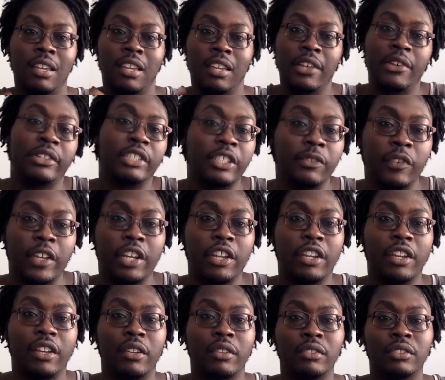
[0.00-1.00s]
here's the
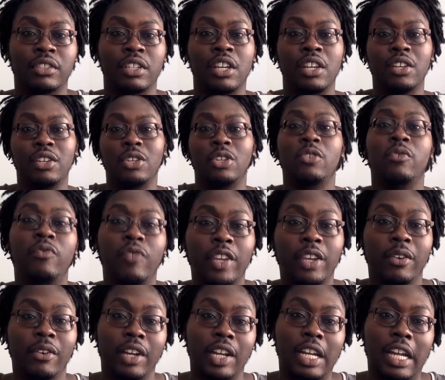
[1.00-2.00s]
videos, you
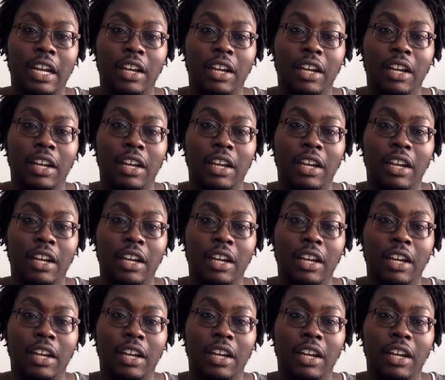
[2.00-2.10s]
figure it